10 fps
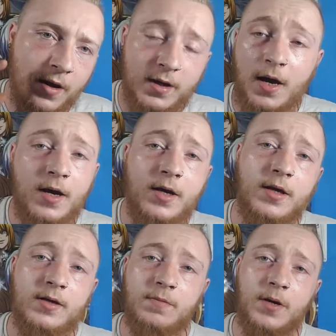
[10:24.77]
and I can't
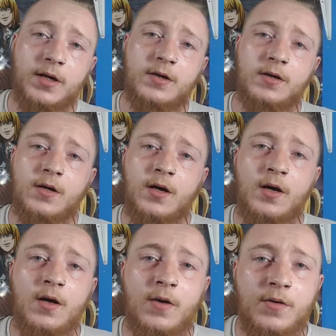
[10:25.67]
get it to mix.
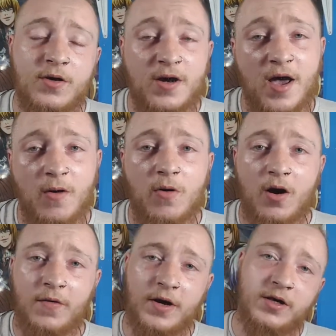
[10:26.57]
So now
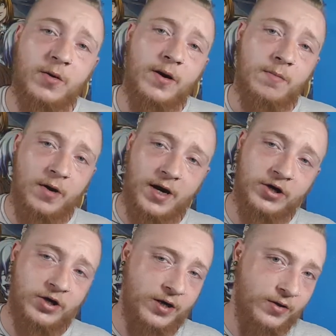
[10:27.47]
I've had to go out and buy
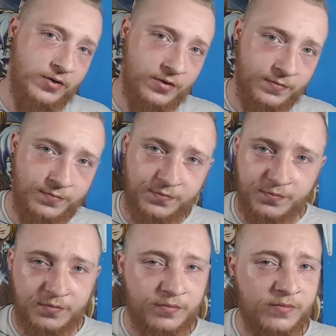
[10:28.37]
agitators.
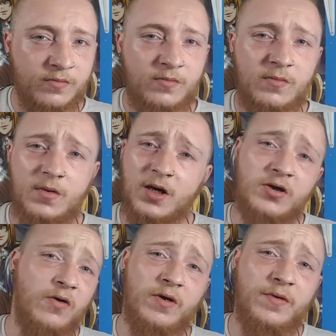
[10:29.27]

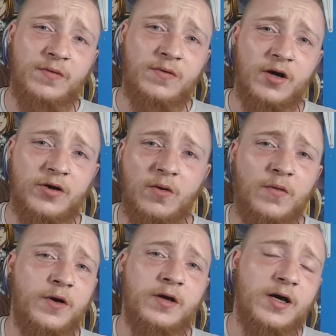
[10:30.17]
That's not really, I don't
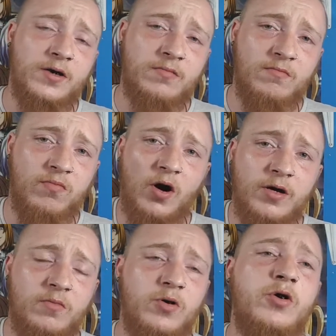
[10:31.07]
think that's
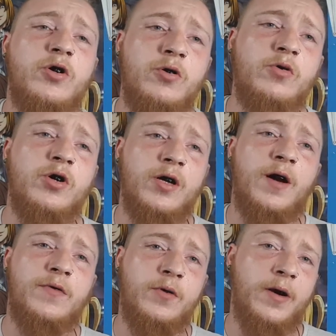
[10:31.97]
right. You shouldn't
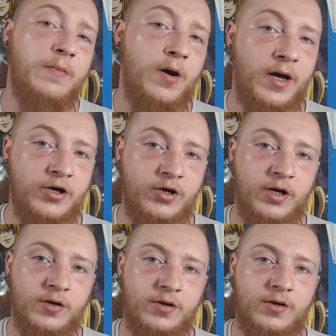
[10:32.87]
have to go out and buy
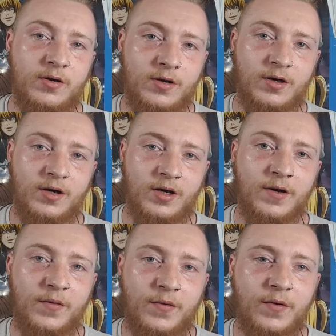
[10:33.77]
agitators
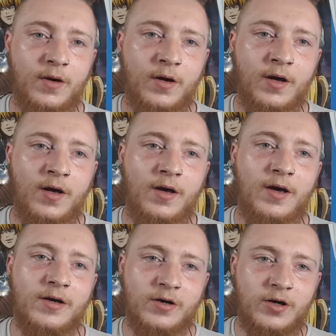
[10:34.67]
if
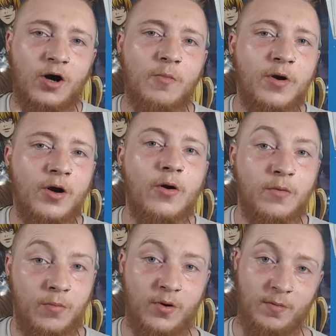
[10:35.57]
it's a common
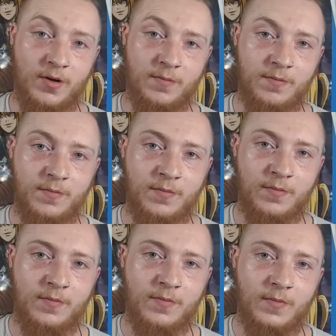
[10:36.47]
known problem,
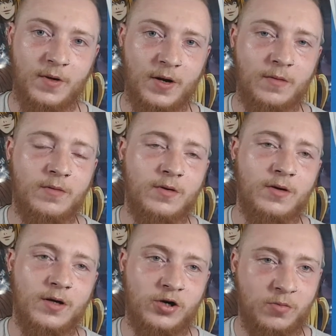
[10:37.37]
you know?
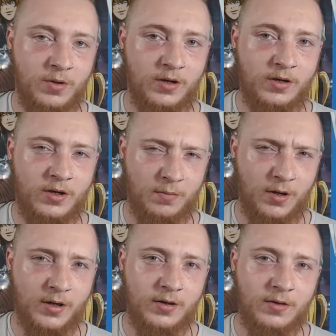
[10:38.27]
It should be
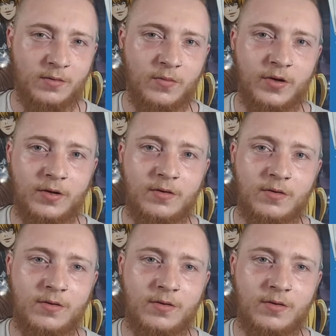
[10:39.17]
supplied with the